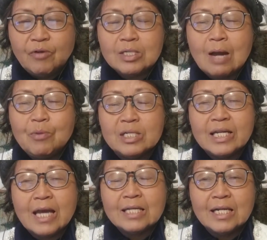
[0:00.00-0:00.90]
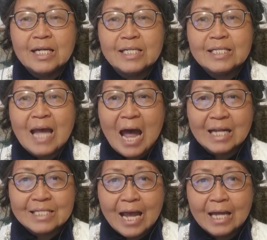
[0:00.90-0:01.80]
for example, in Cantonese,
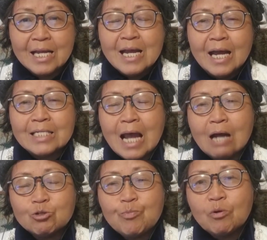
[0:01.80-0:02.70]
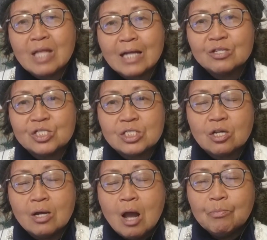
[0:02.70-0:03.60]
Cant Chin, and how to
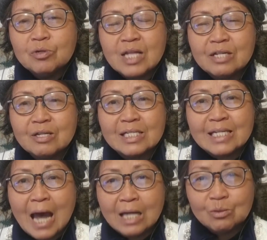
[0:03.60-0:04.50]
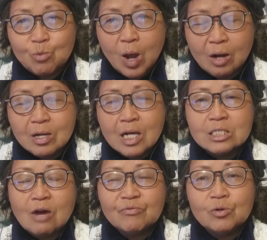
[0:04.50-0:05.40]
pronounce the Chan well,
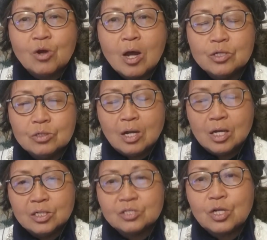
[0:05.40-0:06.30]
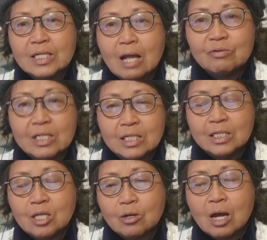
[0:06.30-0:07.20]
you have to learn. Just now you
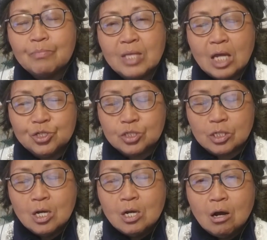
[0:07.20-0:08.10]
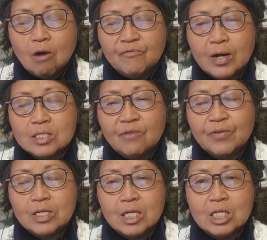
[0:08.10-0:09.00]
see the combination of
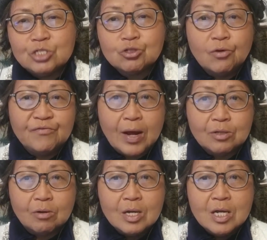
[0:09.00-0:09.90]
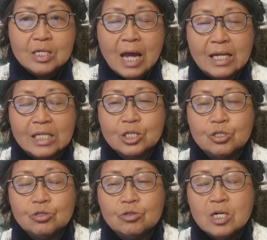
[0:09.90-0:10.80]
different initial and final. At least
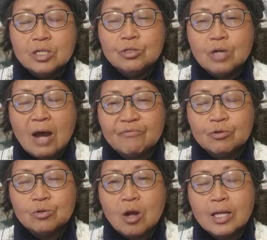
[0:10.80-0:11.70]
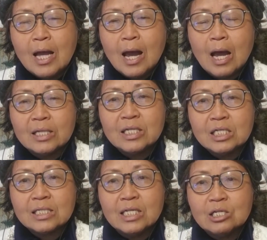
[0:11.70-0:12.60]
you have to learn.
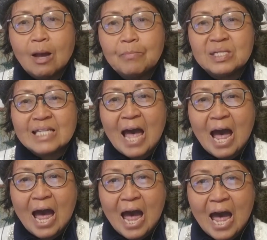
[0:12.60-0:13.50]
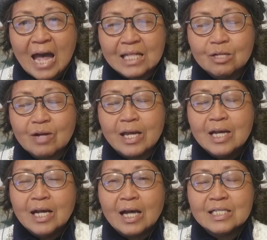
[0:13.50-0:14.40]
This is a Chan,
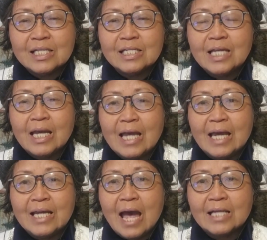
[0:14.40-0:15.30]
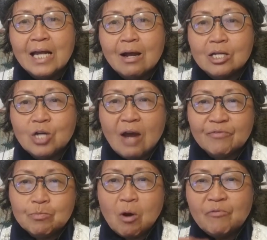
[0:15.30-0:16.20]
okay, CAAN, and you
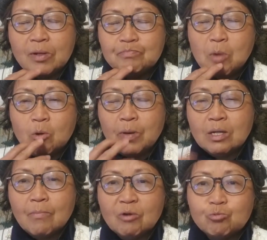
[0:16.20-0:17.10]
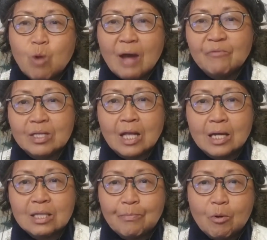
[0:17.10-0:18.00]
have to open your mouth wide with
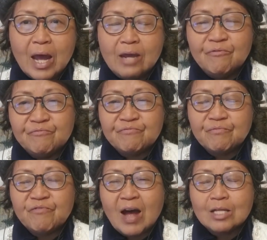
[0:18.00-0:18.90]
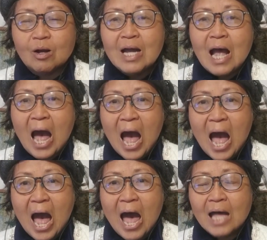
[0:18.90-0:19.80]
double A final.
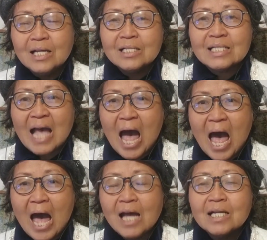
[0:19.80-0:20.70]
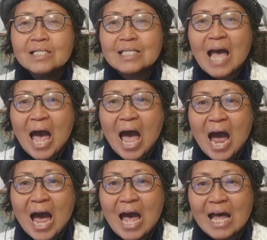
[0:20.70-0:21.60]
Cha,
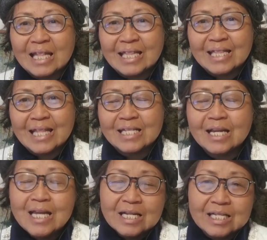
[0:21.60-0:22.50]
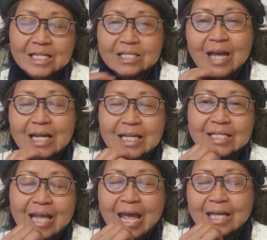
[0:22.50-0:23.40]
Chan, and then the end
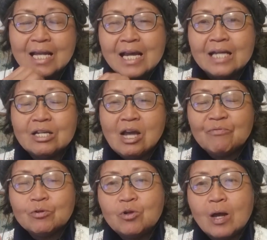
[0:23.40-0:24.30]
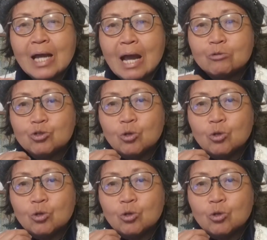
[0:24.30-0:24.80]
is N, and then you have to learn how